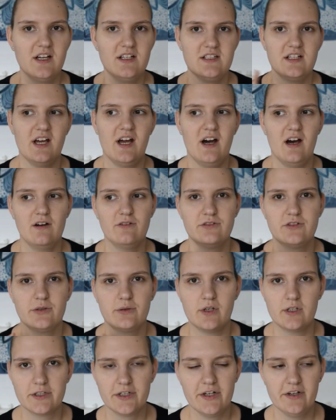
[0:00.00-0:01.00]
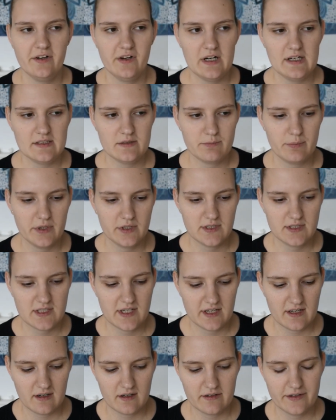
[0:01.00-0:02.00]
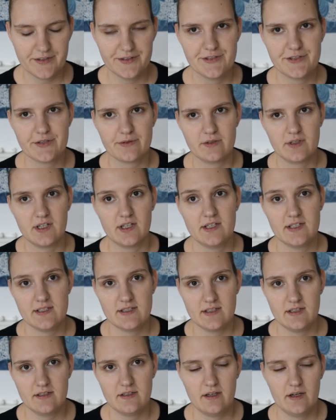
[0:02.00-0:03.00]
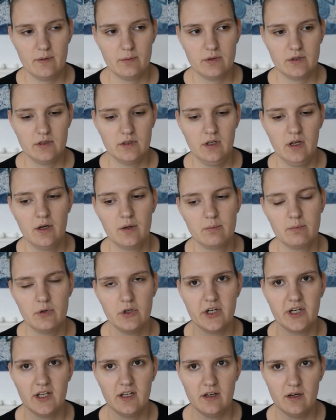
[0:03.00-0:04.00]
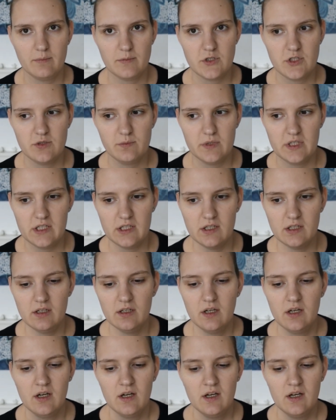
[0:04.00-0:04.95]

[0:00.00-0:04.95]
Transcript: They have to order it, but they are so nice that they will bring it up to me